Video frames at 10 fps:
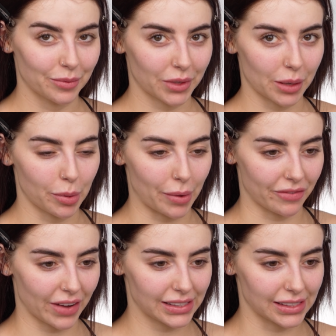I'm gonna put my
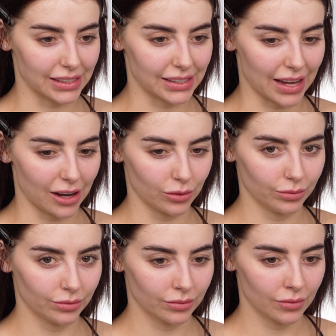face in this
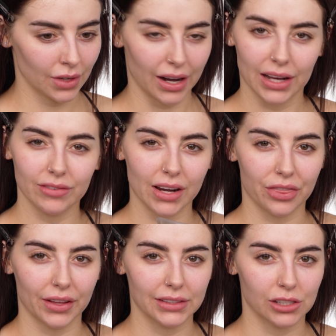now. I didn't really
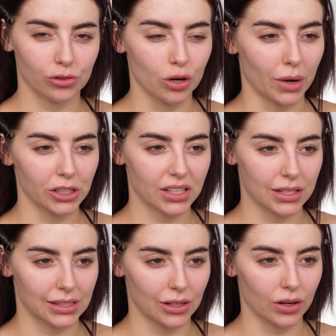think this through. Am I just
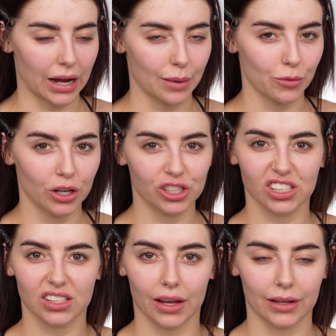gonna sit on camera and
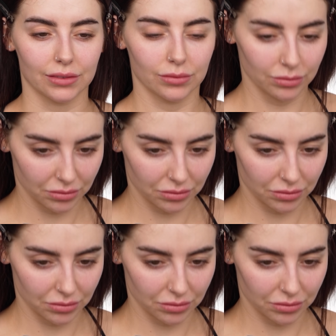just like...